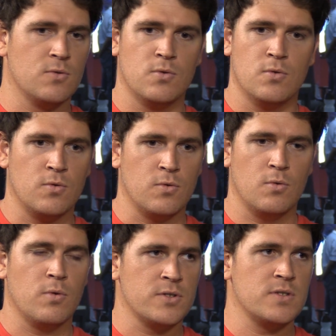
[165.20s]
or
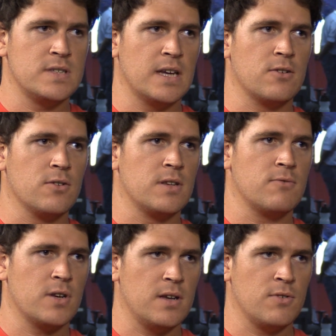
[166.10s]
wants to take it on. They've
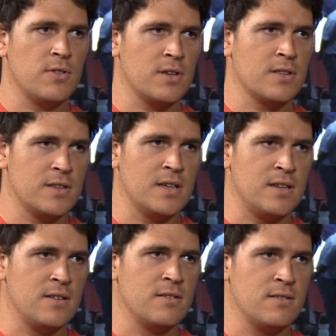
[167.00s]
got everything that they
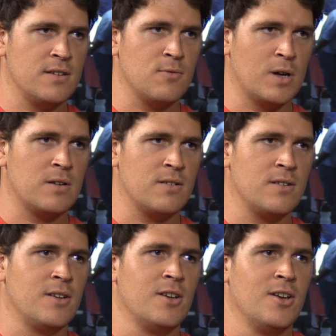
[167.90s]
need in one,
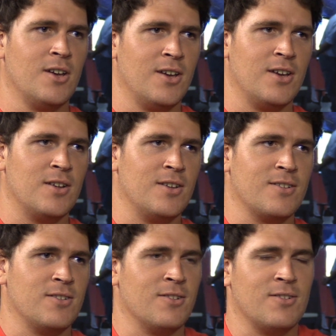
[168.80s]

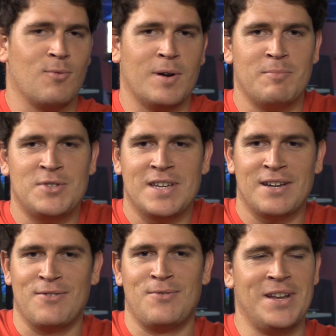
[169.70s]
you know, one
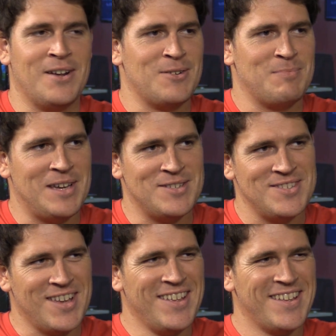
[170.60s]
stack of 300 pages.